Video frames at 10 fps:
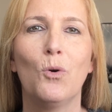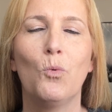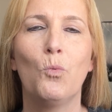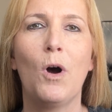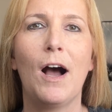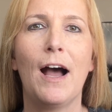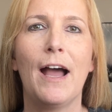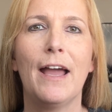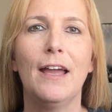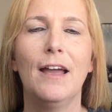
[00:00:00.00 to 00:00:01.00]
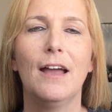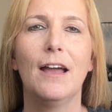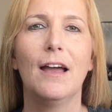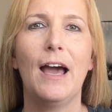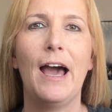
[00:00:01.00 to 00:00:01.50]
why,
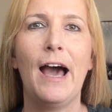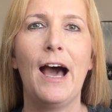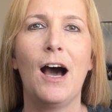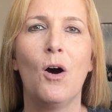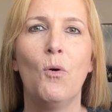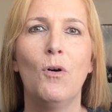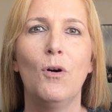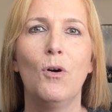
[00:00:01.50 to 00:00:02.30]
how,